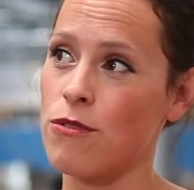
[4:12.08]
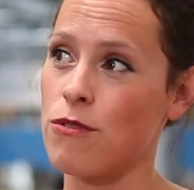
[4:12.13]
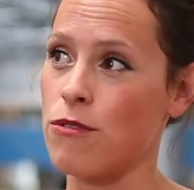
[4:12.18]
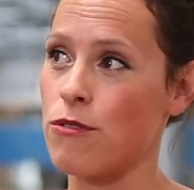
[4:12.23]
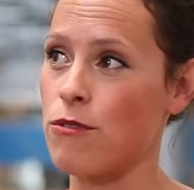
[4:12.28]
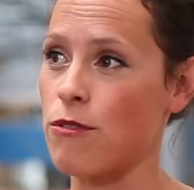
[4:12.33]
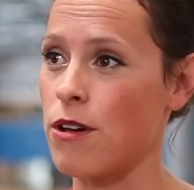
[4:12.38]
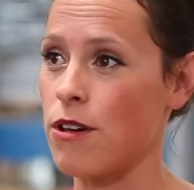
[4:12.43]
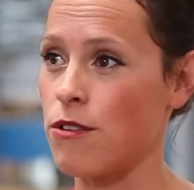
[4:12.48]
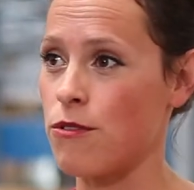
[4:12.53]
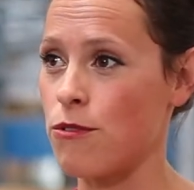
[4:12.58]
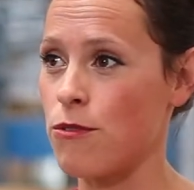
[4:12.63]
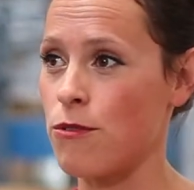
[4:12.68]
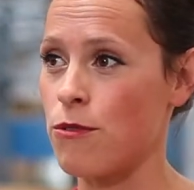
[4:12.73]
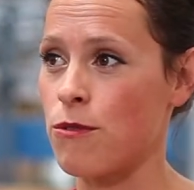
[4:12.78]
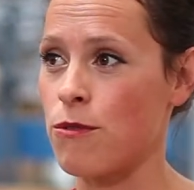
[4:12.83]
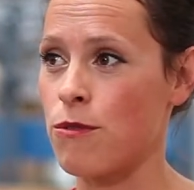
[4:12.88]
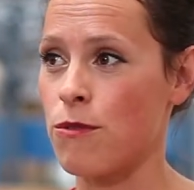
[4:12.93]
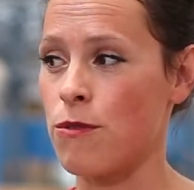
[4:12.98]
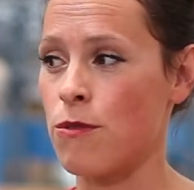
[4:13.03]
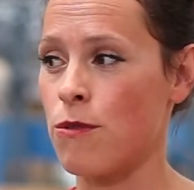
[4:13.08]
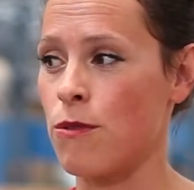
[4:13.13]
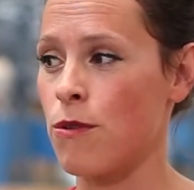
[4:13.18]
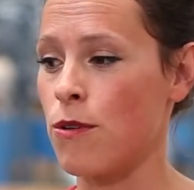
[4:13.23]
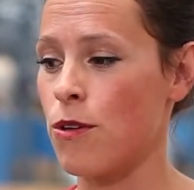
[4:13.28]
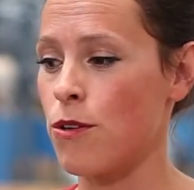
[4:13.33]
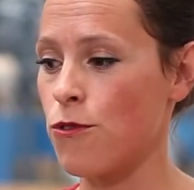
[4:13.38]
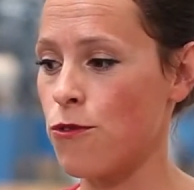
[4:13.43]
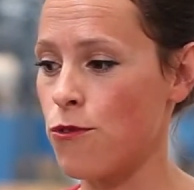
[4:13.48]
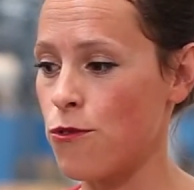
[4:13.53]
try to
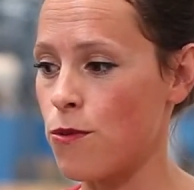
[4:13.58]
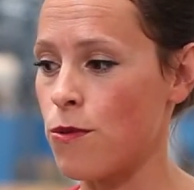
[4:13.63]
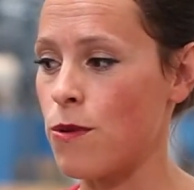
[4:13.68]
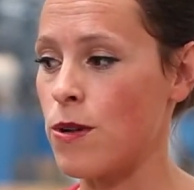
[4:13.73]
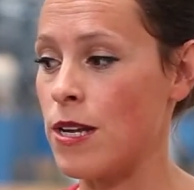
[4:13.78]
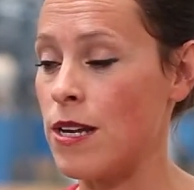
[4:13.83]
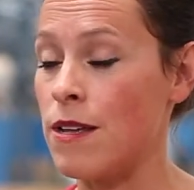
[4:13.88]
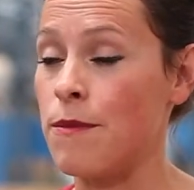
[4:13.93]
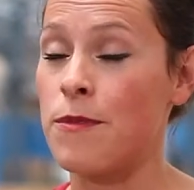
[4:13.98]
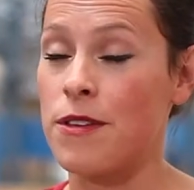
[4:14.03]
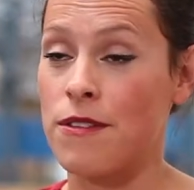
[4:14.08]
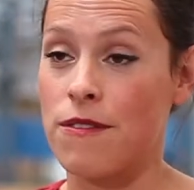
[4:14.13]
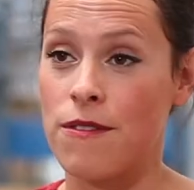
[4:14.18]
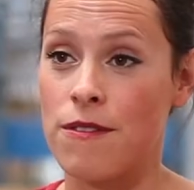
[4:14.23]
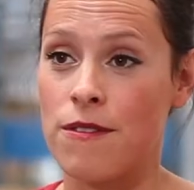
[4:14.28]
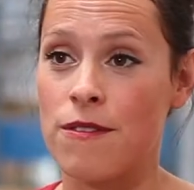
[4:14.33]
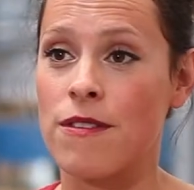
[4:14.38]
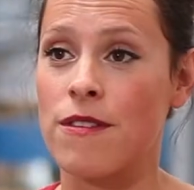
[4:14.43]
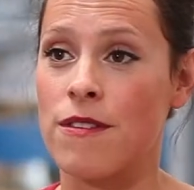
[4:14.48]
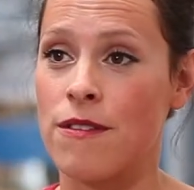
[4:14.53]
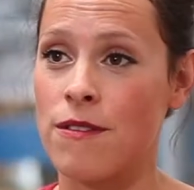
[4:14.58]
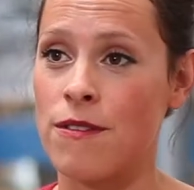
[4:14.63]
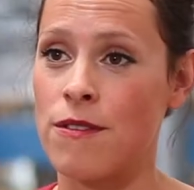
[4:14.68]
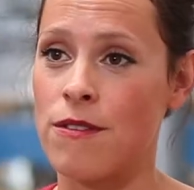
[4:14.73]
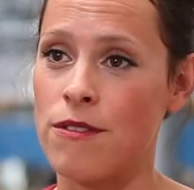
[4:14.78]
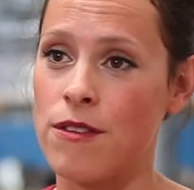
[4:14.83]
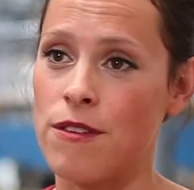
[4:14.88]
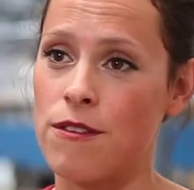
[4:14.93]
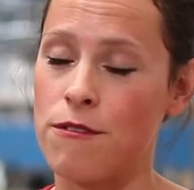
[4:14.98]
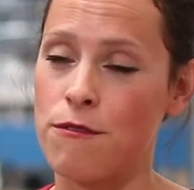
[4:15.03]
limit
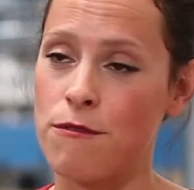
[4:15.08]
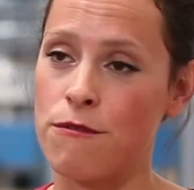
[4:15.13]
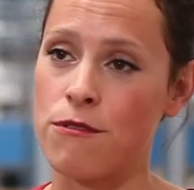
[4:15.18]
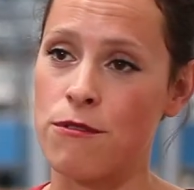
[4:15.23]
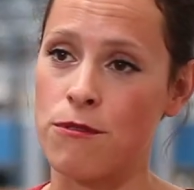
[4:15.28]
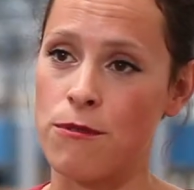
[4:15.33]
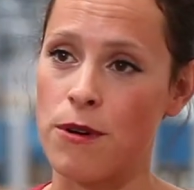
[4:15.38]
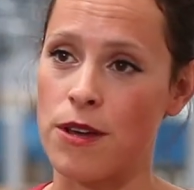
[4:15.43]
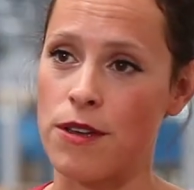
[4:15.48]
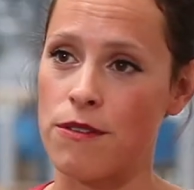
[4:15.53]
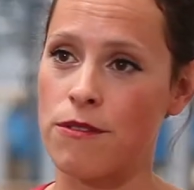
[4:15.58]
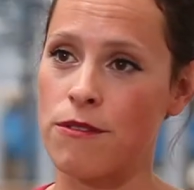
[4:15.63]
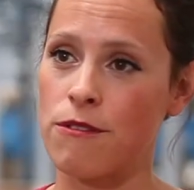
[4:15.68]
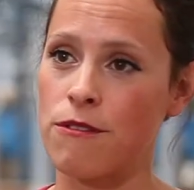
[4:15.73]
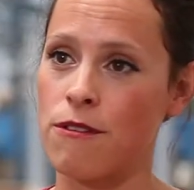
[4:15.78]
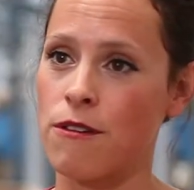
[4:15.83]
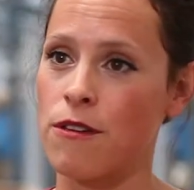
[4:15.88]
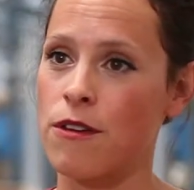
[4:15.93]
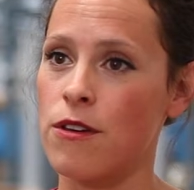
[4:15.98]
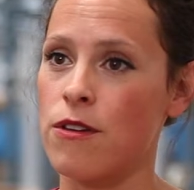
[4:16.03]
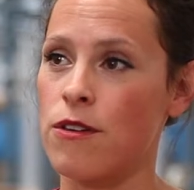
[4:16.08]
this food waste.